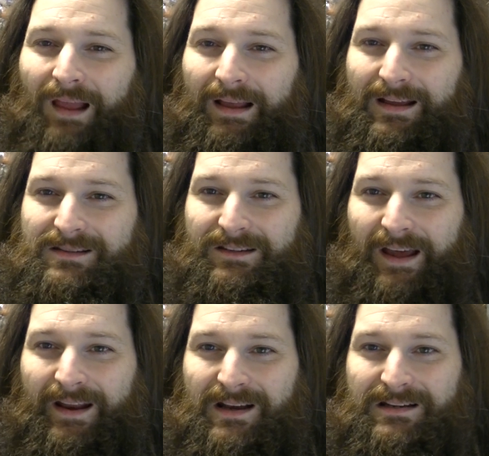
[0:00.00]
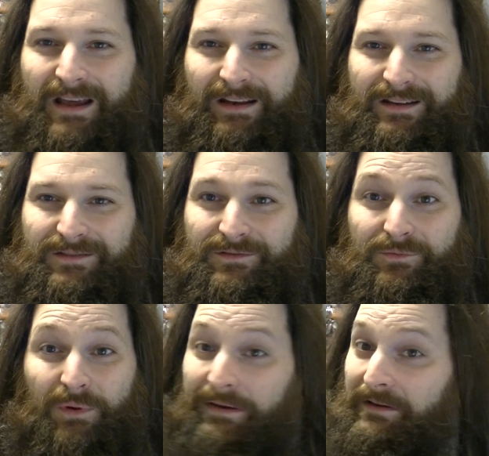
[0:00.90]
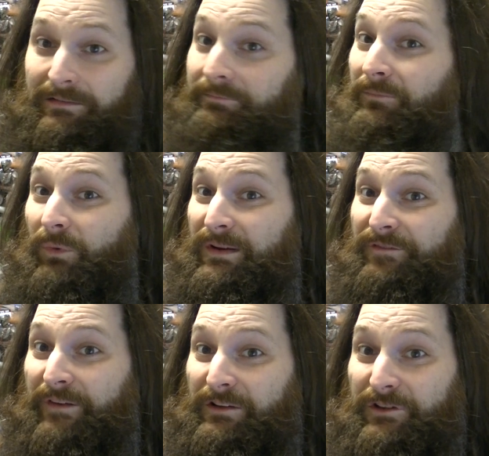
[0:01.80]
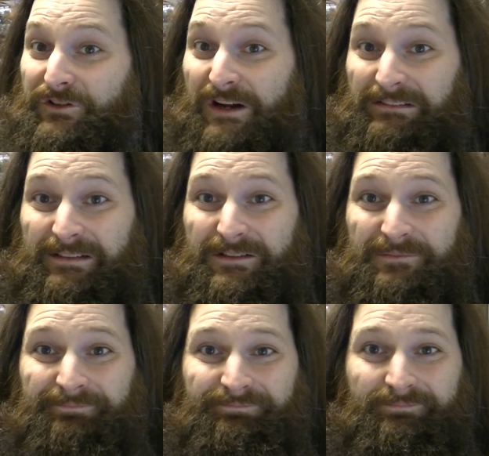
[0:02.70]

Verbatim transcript: I guess a 10 out of 10 is when you when you fail your challenge